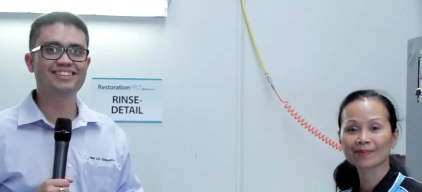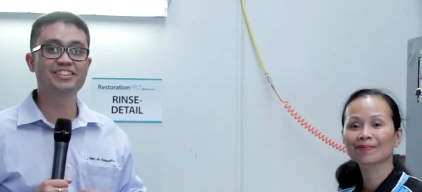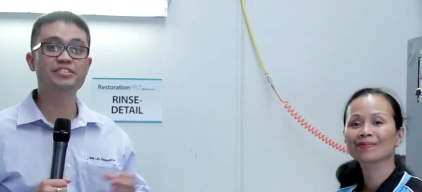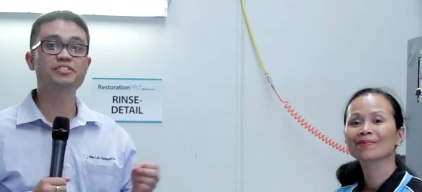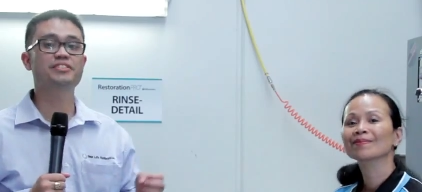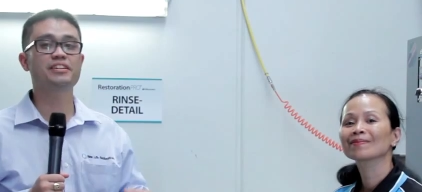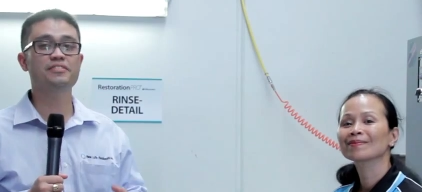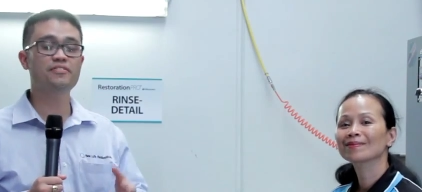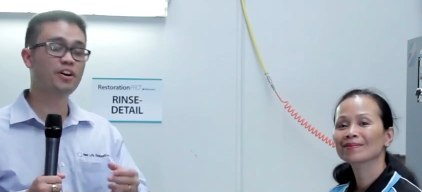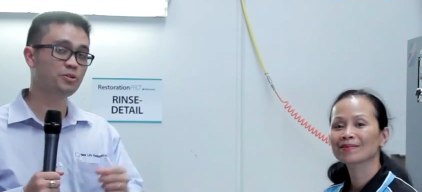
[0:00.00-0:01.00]
Speaker 1: This is the
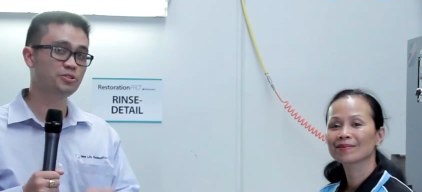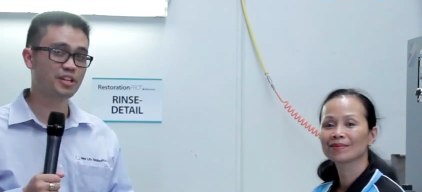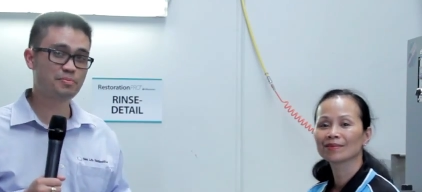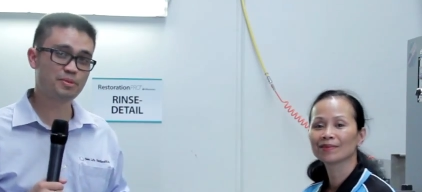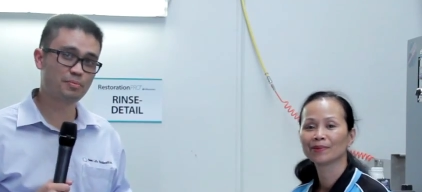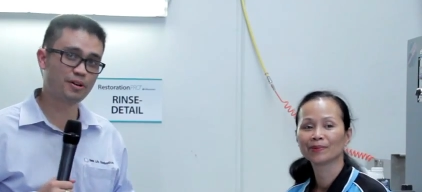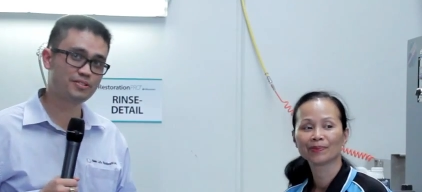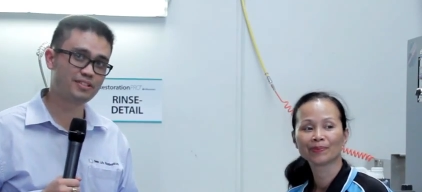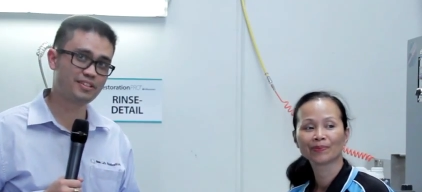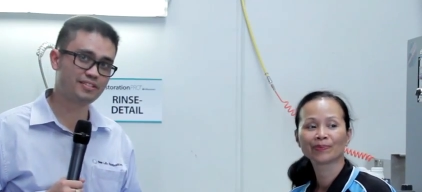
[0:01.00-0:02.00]
final step in the
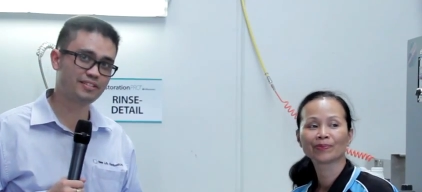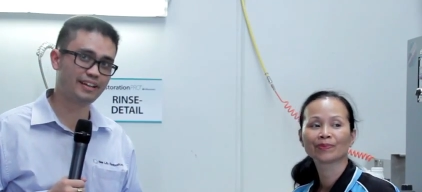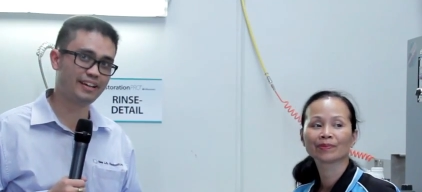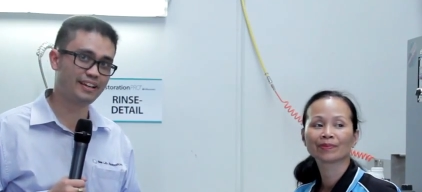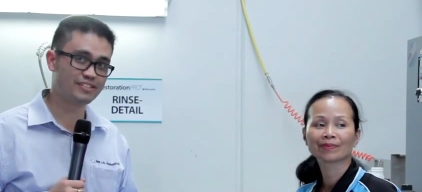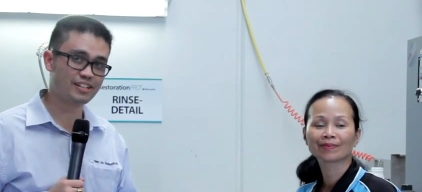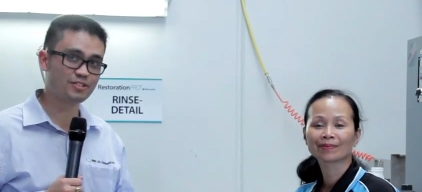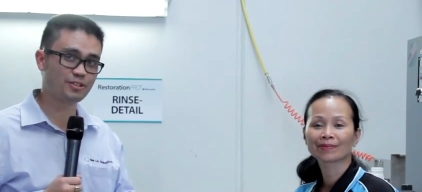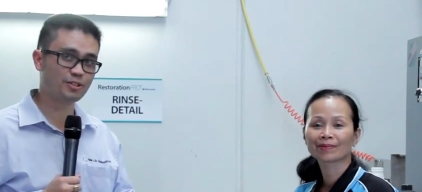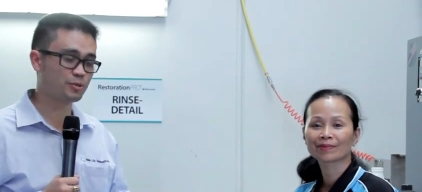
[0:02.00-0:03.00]
process, and Jane's
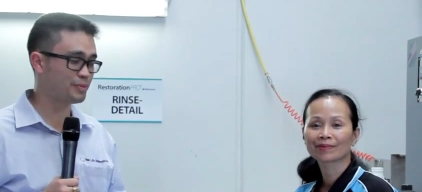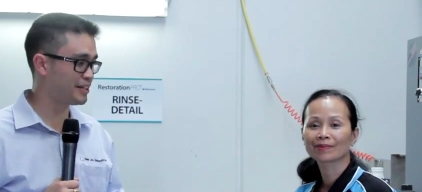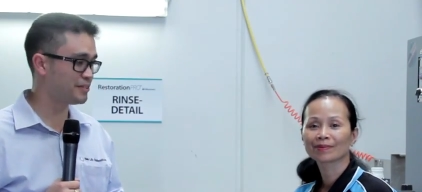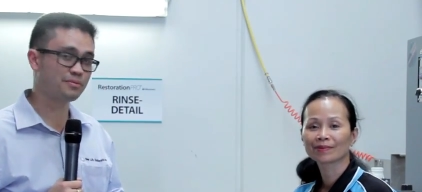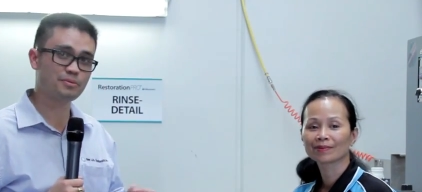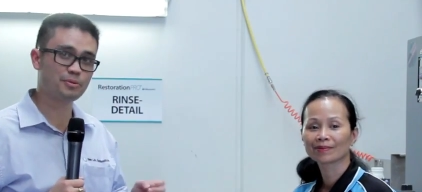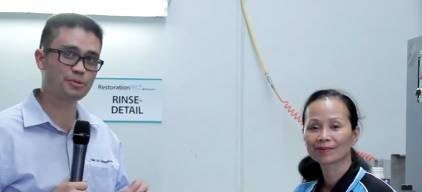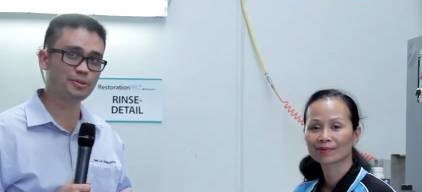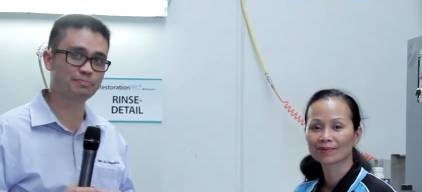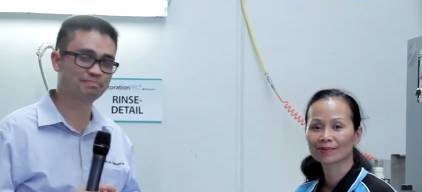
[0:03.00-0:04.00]
going to explain what we're
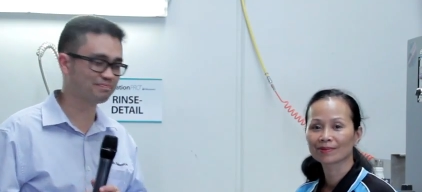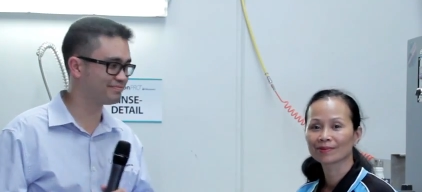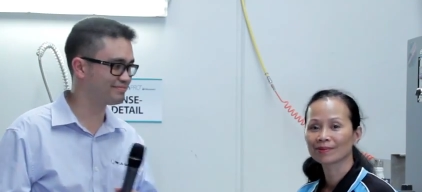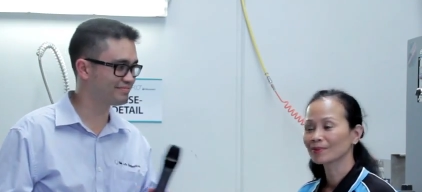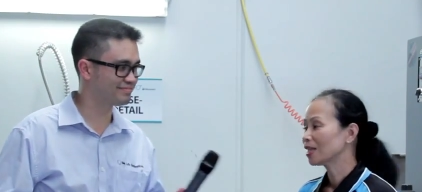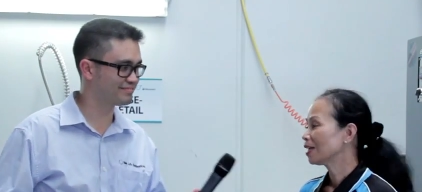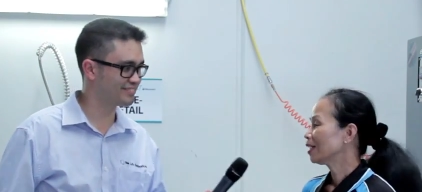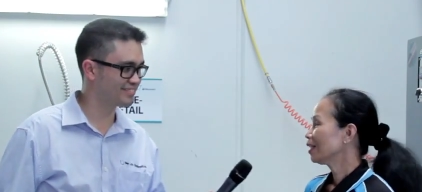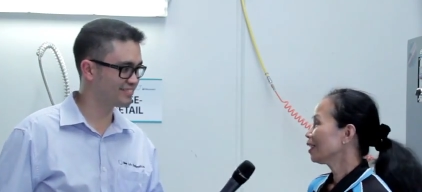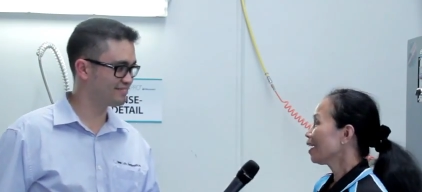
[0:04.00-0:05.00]
doing.
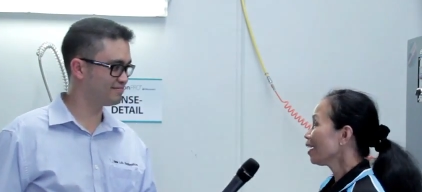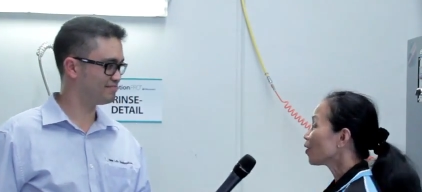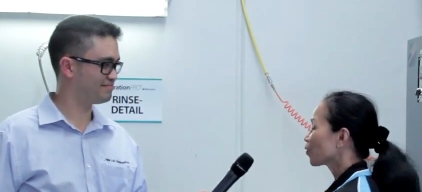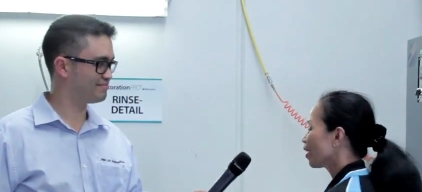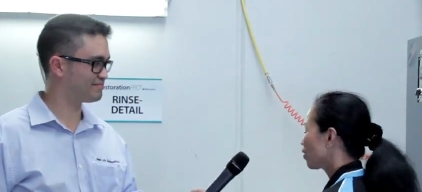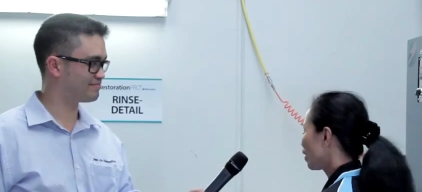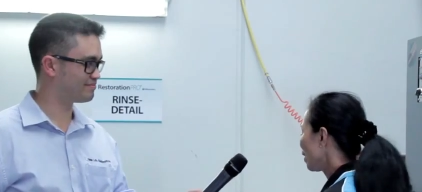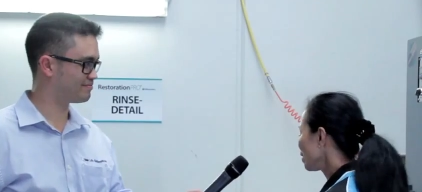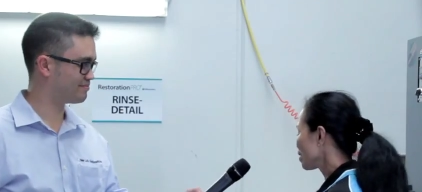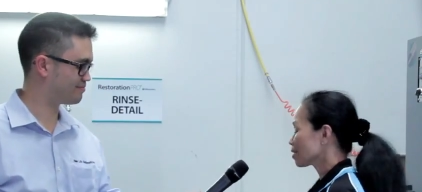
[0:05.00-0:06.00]
Speaker 2: Oh, thank you,
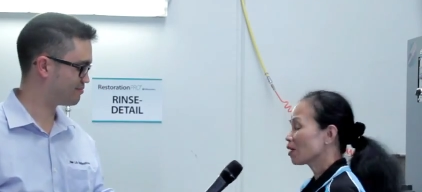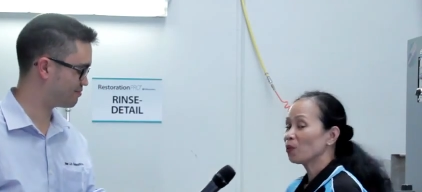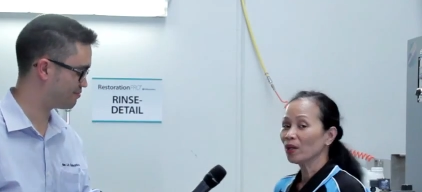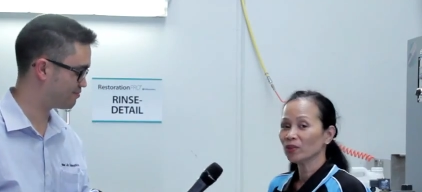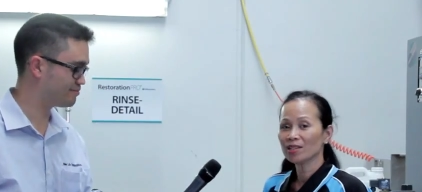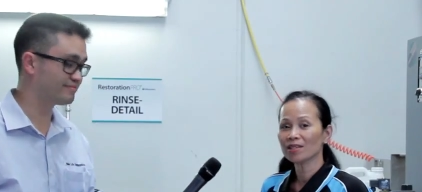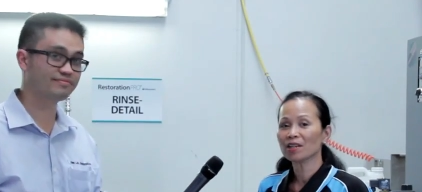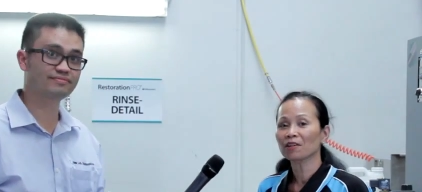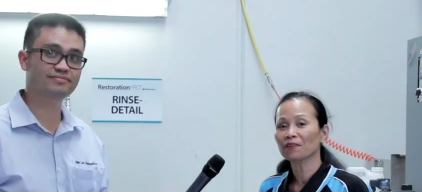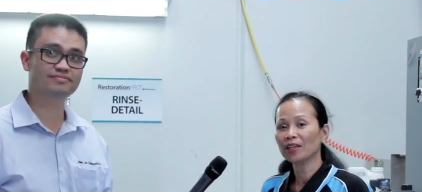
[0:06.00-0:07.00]
Lex. Well, this is
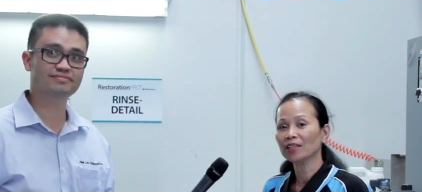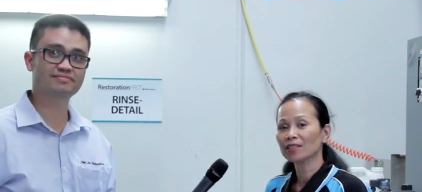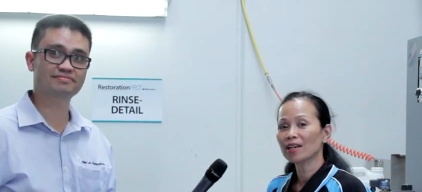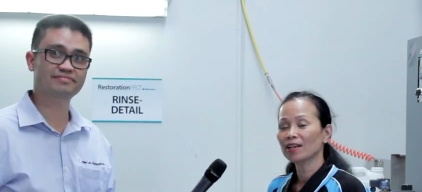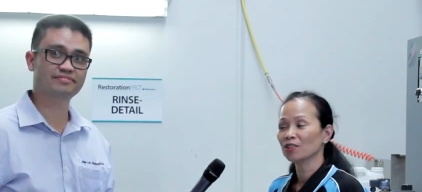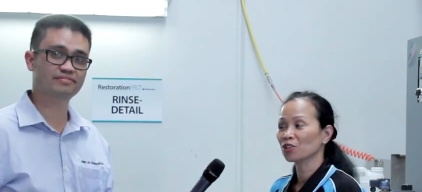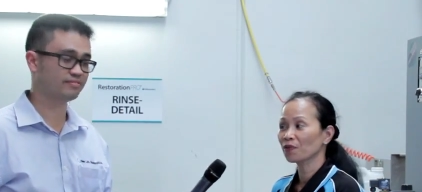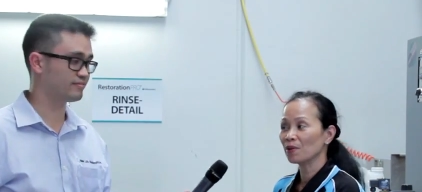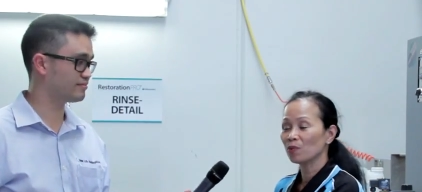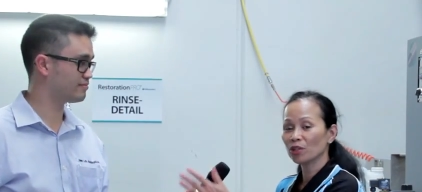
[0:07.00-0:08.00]
our final touch
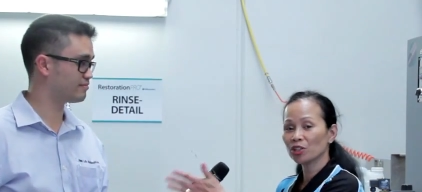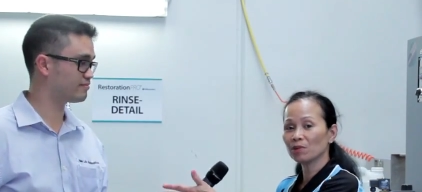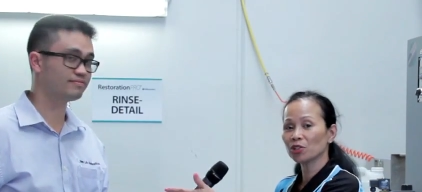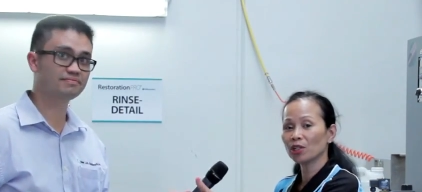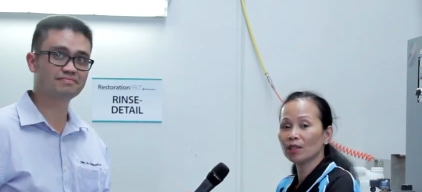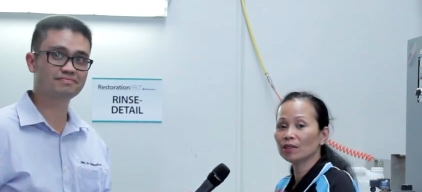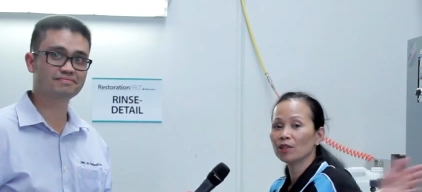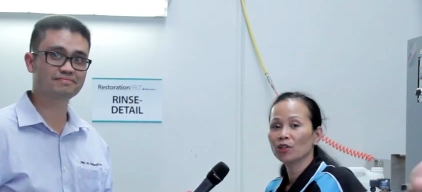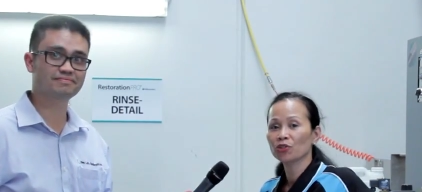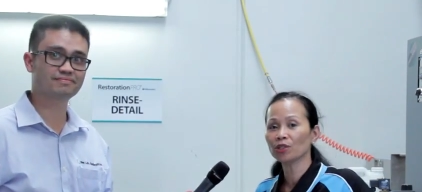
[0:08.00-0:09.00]
from washing machine
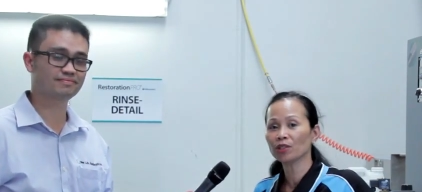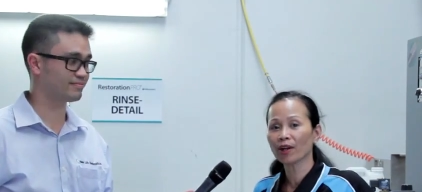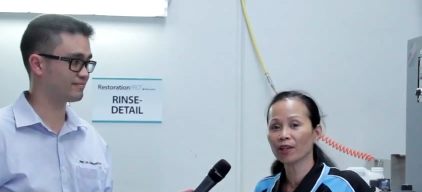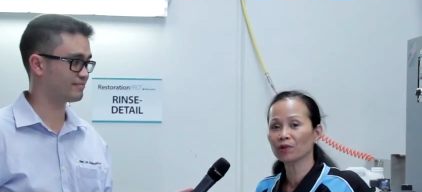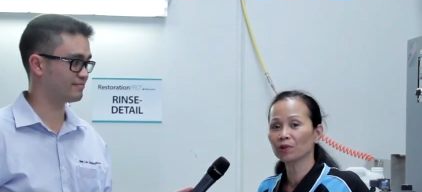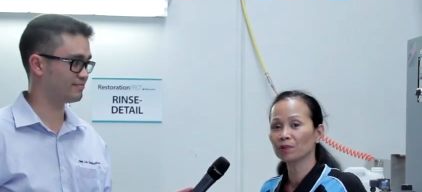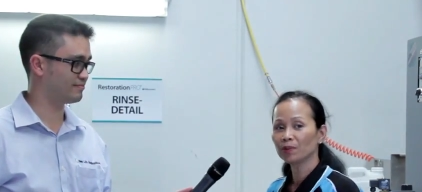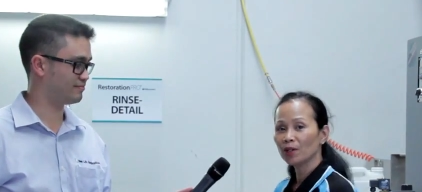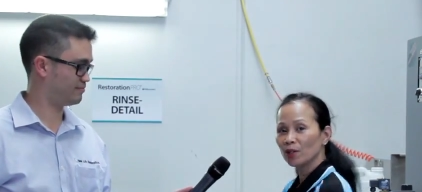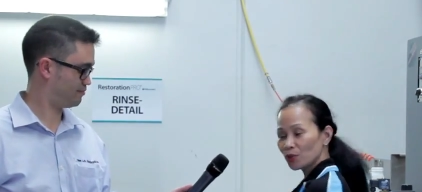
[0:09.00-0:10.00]
to the drying room
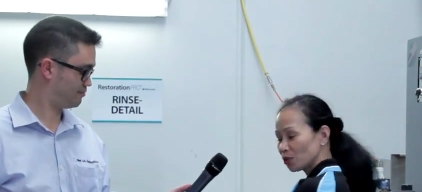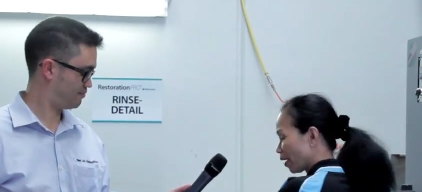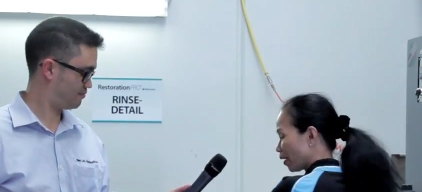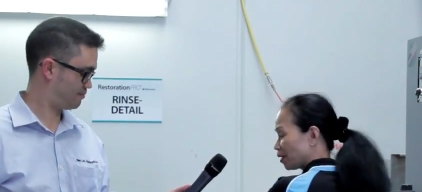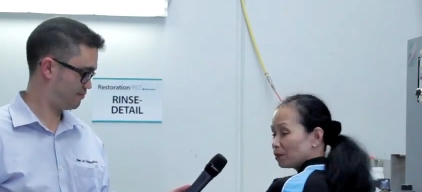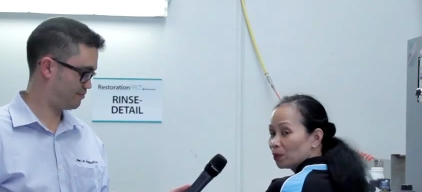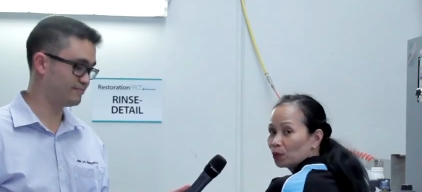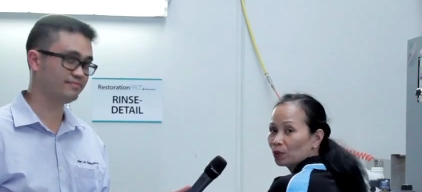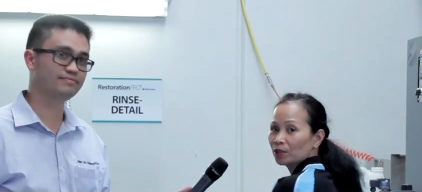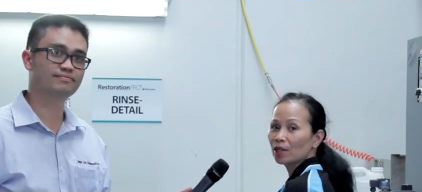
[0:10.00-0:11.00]
to the ironing
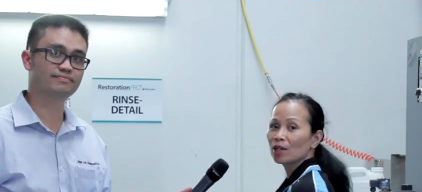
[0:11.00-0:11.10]
board.